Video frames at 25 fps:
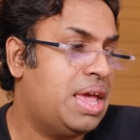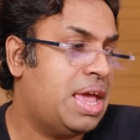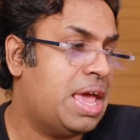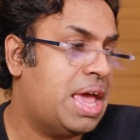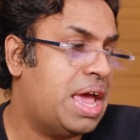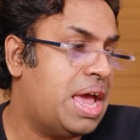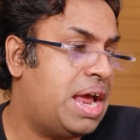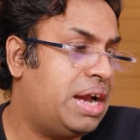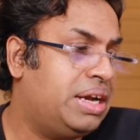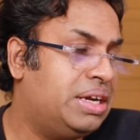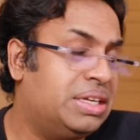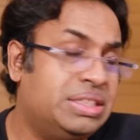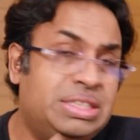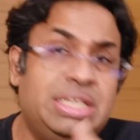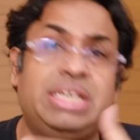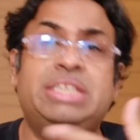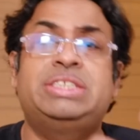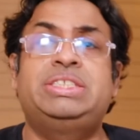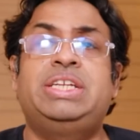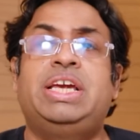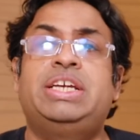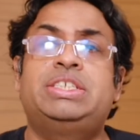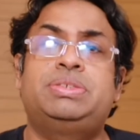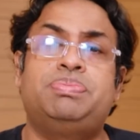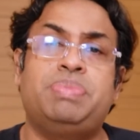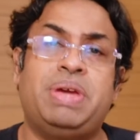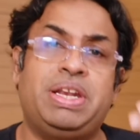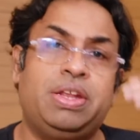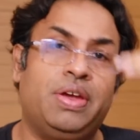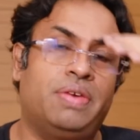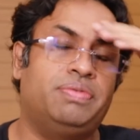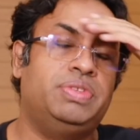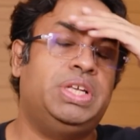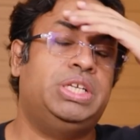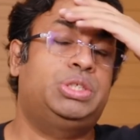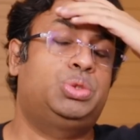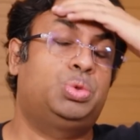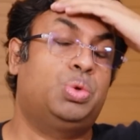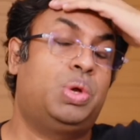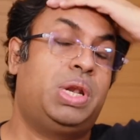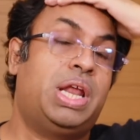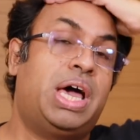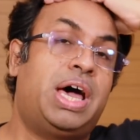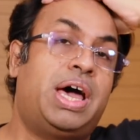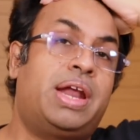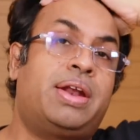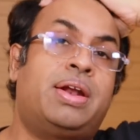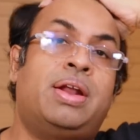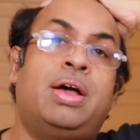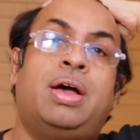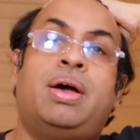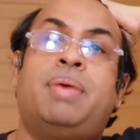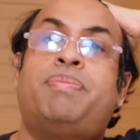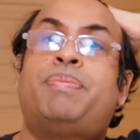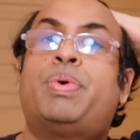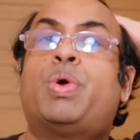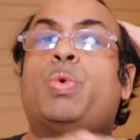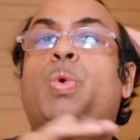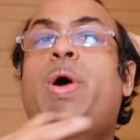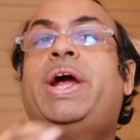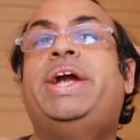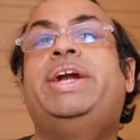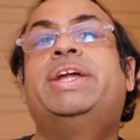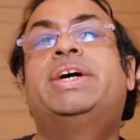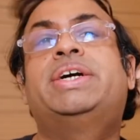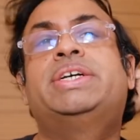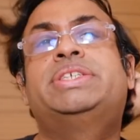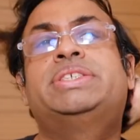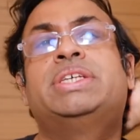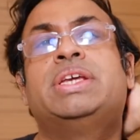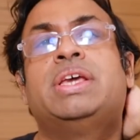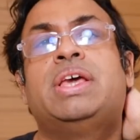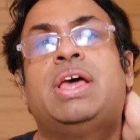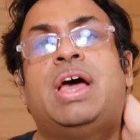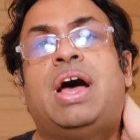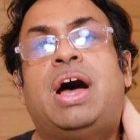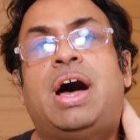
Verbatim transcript: And these days, many of these solar uh, providers